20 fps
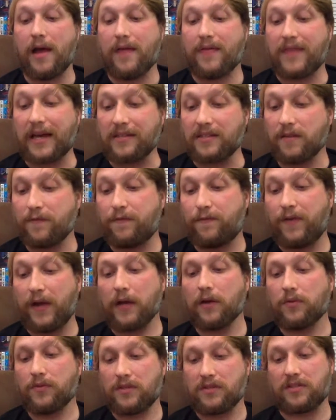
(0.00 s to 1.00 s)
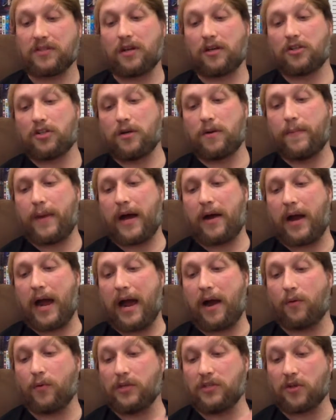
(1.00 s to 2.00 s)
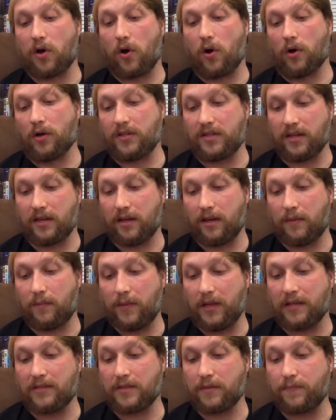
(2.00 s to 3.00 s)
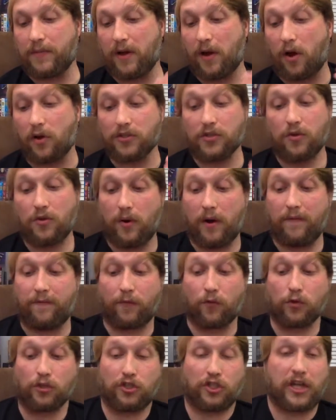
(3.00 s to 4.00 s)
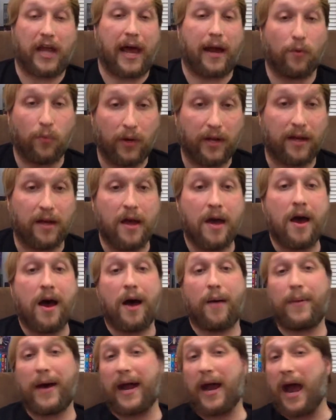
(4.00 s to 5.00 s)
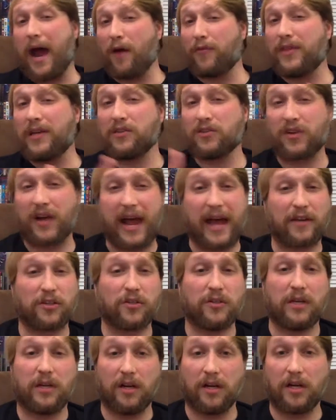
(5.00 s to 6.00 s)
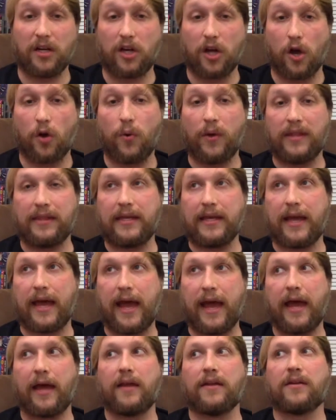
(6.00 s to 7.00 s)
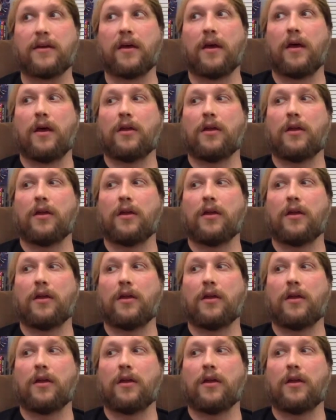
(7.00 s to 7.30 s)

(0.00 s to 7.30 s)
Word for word: That's a veiled discussion about how he's on to him. It's also a foreshadowing about how things are actually going to go in the end.